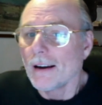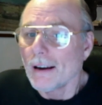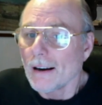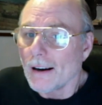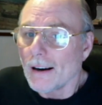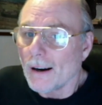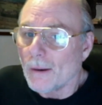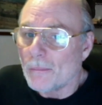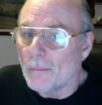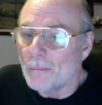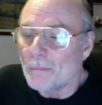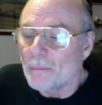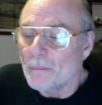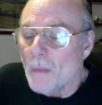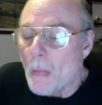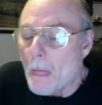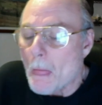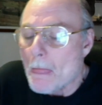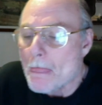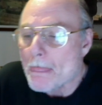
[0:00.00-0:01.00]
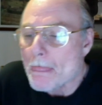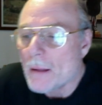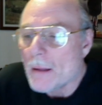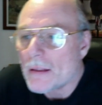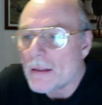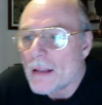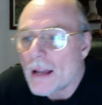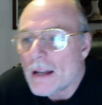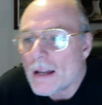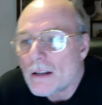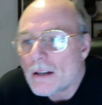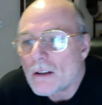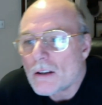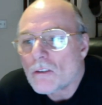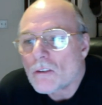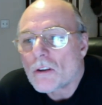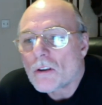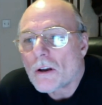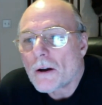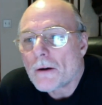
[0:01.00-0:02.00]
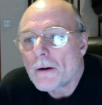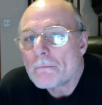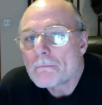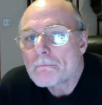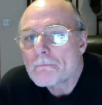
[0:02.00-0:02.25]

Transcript: um, and that is um,